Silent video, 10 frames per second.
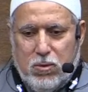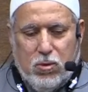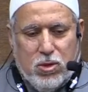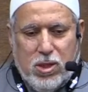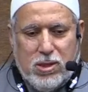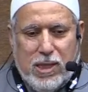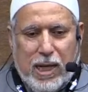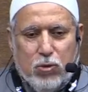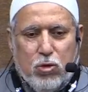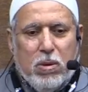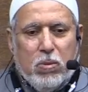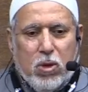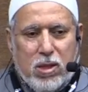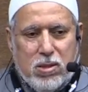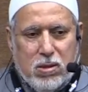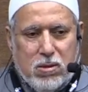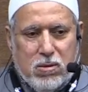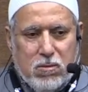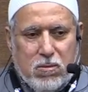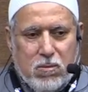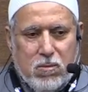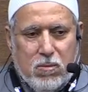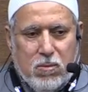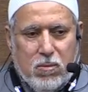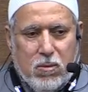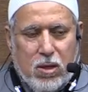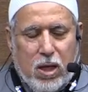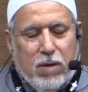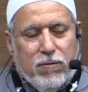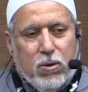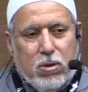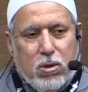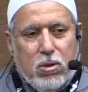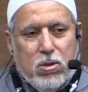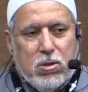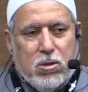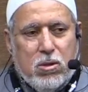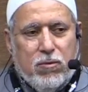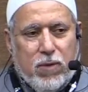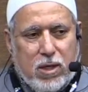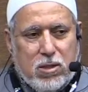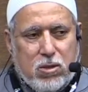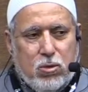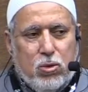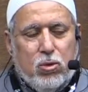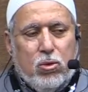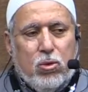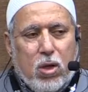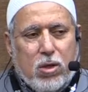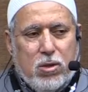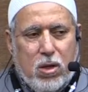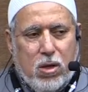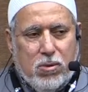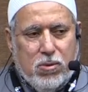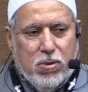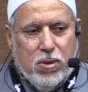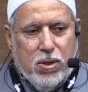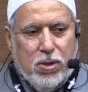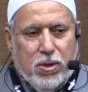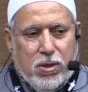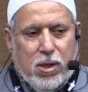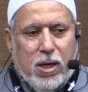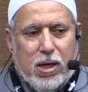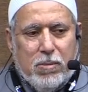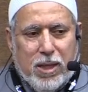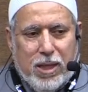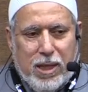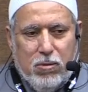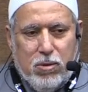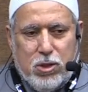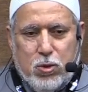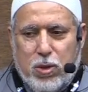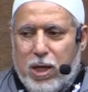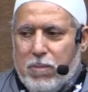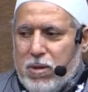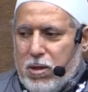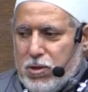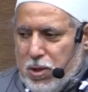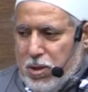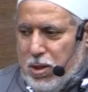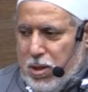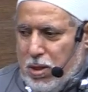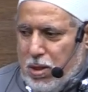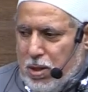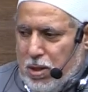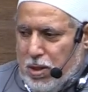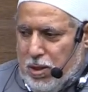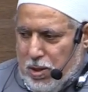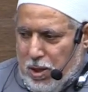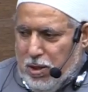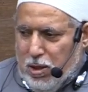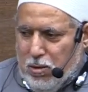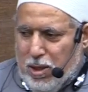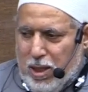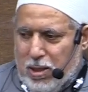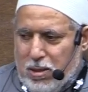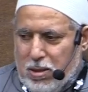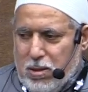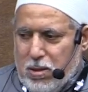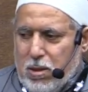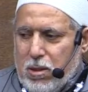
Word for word: not just how to memorize it. And for those of us who do not know the Arabic language to help their children read the Quran,